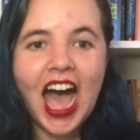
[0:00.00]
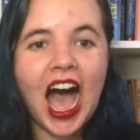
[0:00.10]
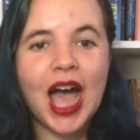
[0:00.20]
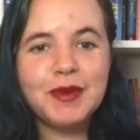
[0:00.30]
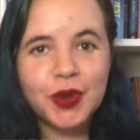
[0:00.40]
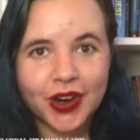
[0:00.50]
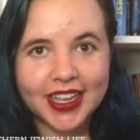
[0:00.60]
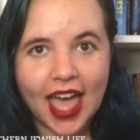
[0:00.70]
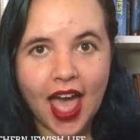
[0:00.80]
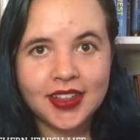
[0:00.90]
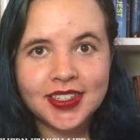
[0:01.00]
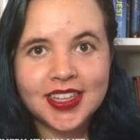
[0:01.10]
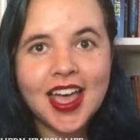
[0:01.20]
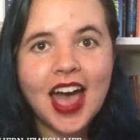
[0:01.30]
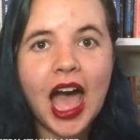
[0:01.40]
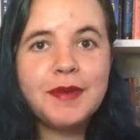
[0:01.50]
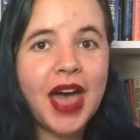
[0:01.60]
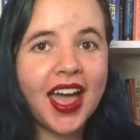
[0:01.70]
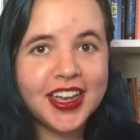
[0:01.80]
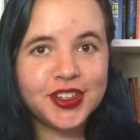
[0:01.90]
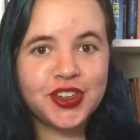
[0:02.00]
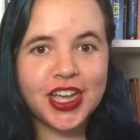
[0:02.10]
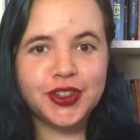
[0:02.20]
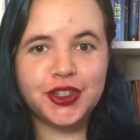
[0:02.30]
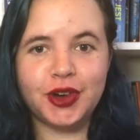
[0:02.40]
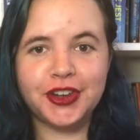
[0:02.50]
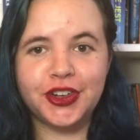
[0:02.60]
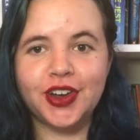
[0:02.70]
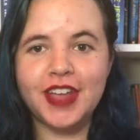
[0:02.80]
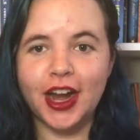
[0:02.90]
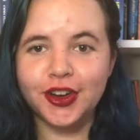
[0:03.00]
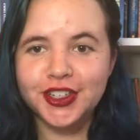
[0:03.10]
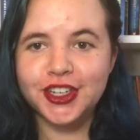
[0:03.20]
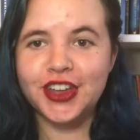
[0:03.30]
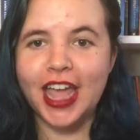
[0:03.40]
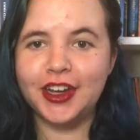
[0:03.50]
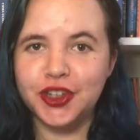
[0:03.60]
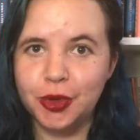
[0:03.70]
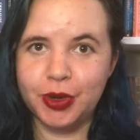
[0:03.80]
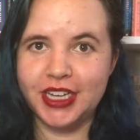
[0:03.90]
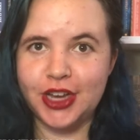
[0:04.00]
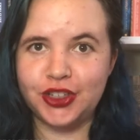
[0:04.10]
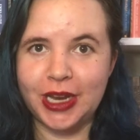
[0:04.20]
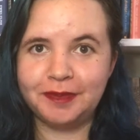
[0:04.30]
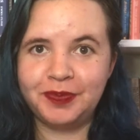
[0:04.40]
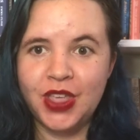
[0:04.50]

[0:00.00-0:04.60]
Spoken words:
I'm Nora Katz. I'm the ISJL's Director of Heritage and Interpretation.